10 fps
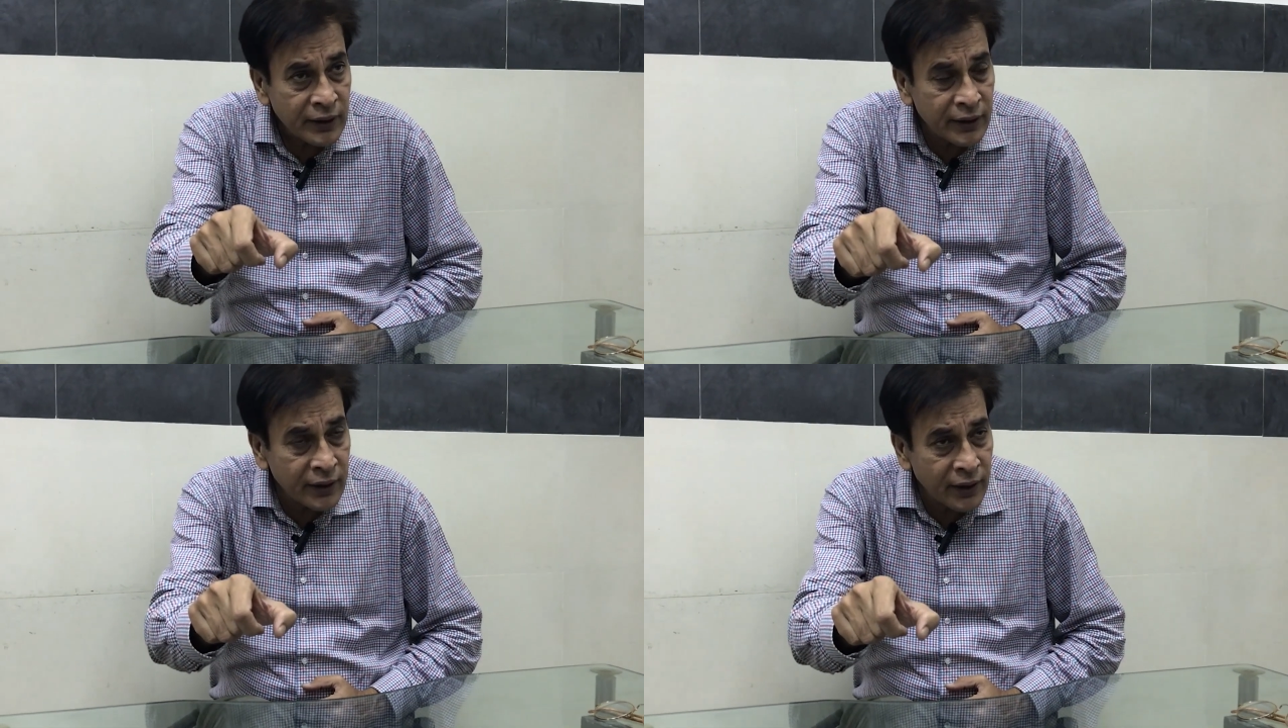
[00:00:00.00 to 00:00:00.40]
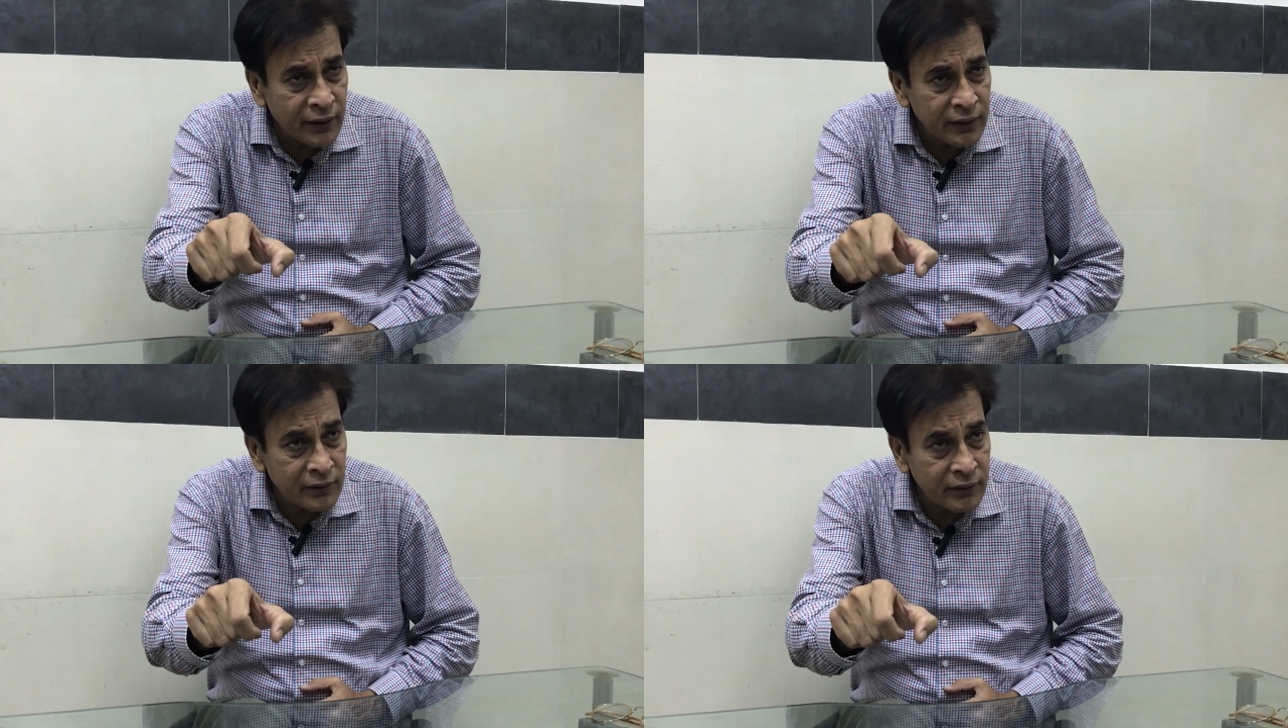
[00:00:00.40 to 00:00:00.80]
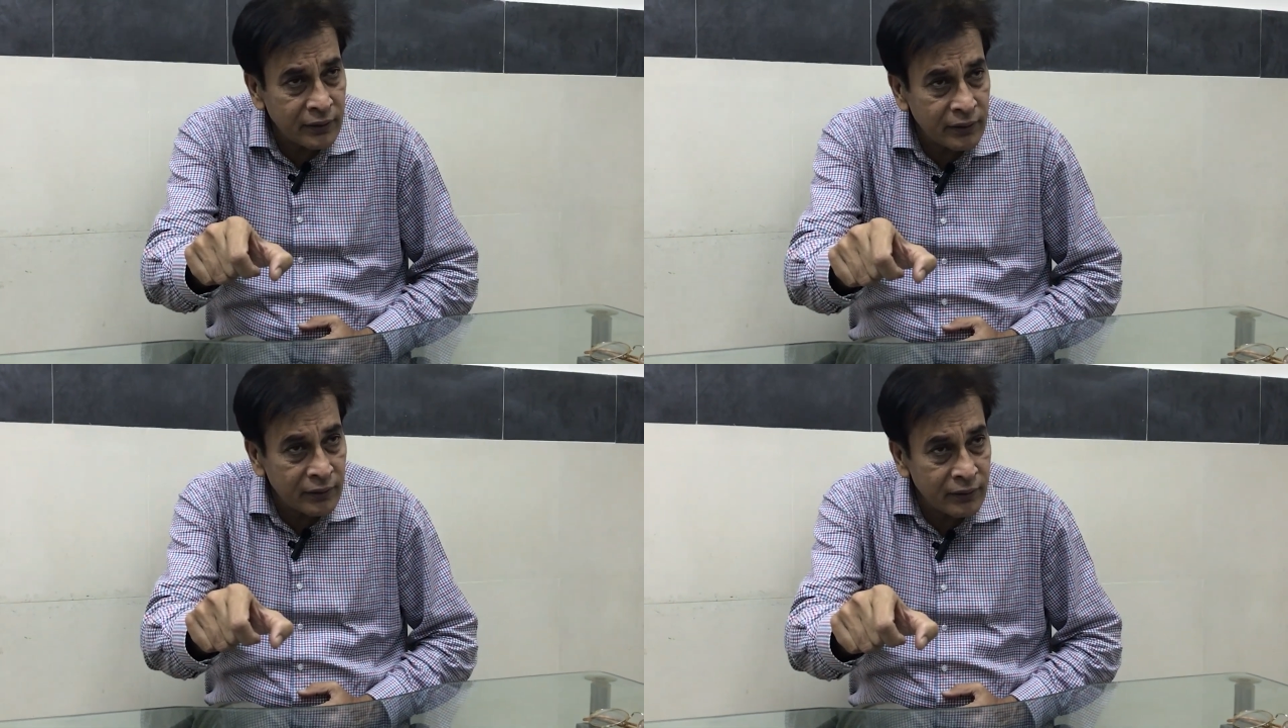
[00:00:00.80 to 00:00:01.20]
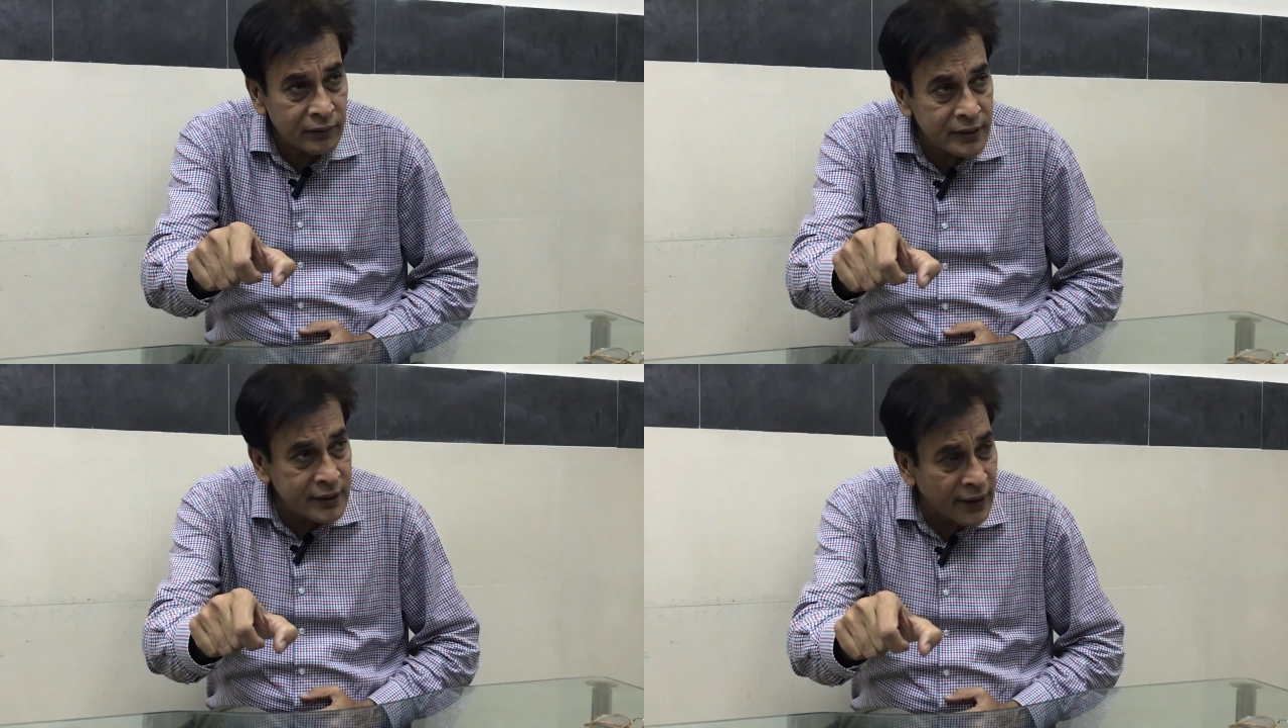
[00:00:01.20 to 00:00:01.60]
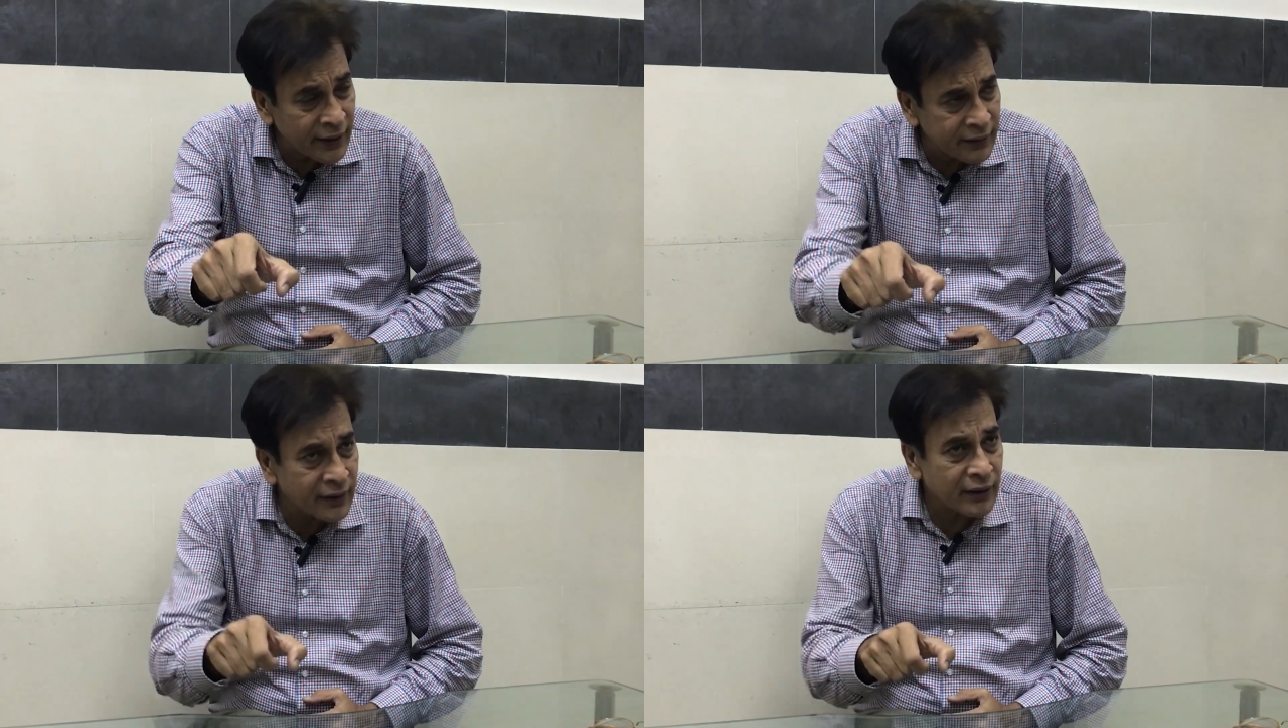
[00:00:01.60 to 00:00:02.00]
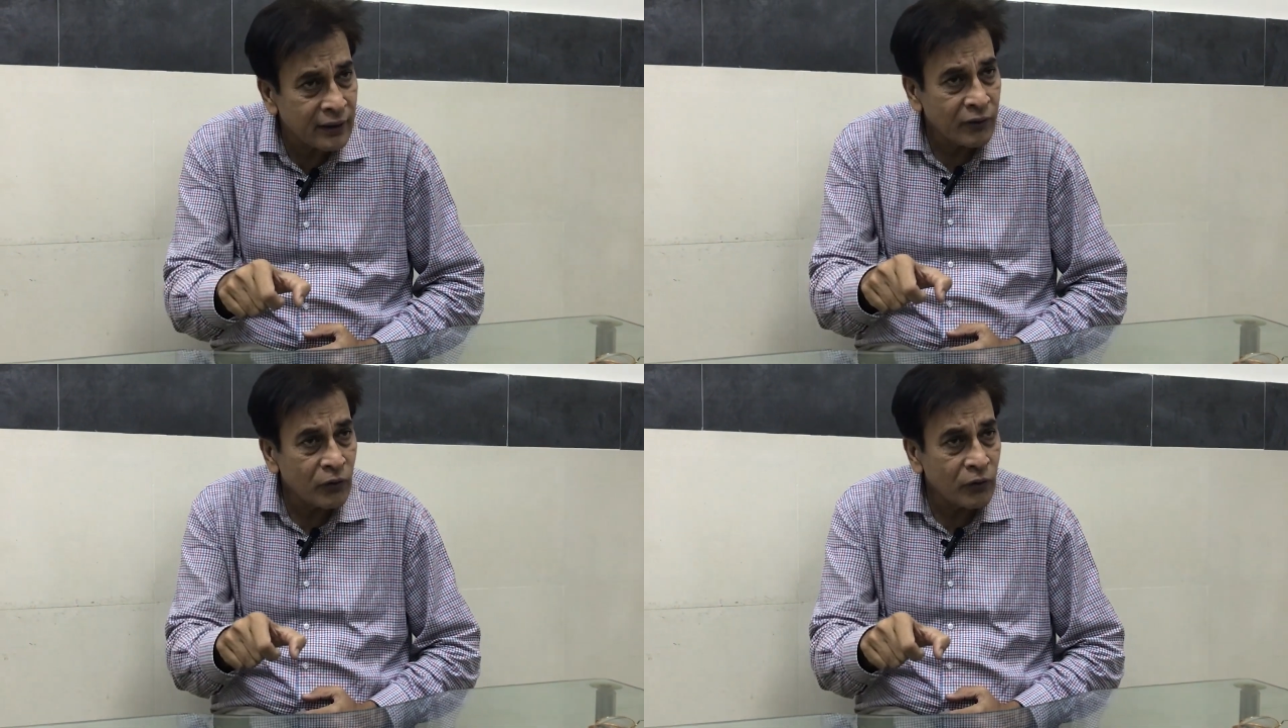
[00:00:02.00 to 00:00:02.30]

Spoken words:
in the center,